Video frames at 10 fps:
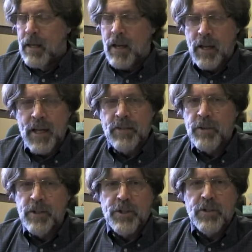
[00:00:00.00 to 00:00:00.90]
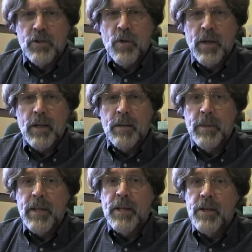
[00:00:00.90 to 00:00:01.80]
I'll answer it just as quickly,
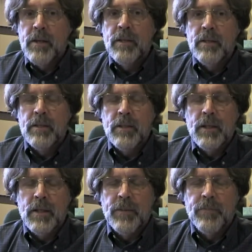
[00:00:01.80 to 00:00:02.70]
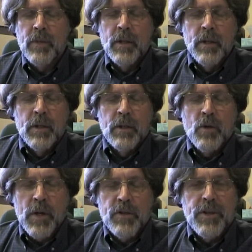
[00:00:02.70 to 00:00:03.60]
but then your
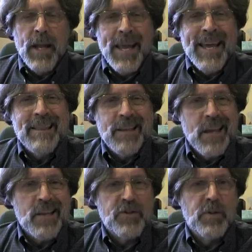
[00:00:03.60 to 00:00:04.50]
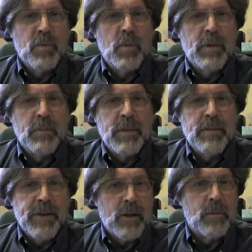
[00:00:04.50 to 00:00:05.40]
question and the answer will be
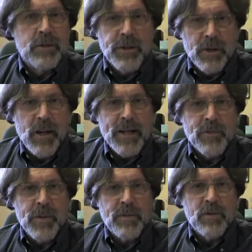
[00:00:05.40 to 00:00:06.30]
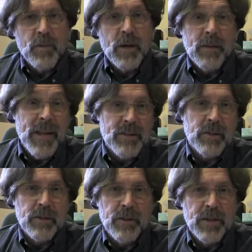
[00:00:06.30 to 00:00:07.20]
available to your classmates as well, and that's a
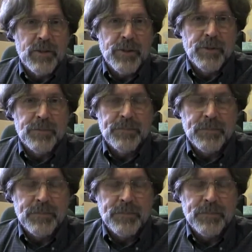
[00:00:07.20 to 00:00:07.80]
good thing too.